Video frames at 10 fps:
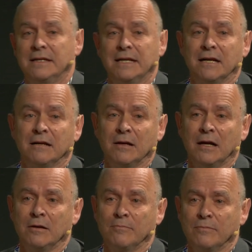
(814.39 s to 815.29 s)
yeah,
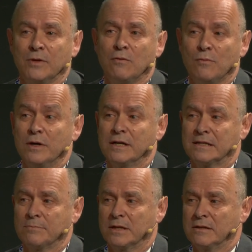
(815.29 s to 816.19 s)
um, not
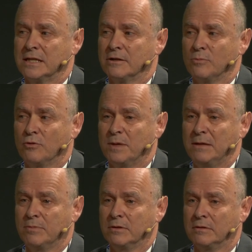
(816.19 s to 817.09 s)
worse because there are more
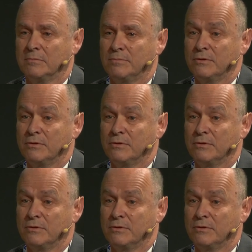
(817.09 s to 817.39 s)
people,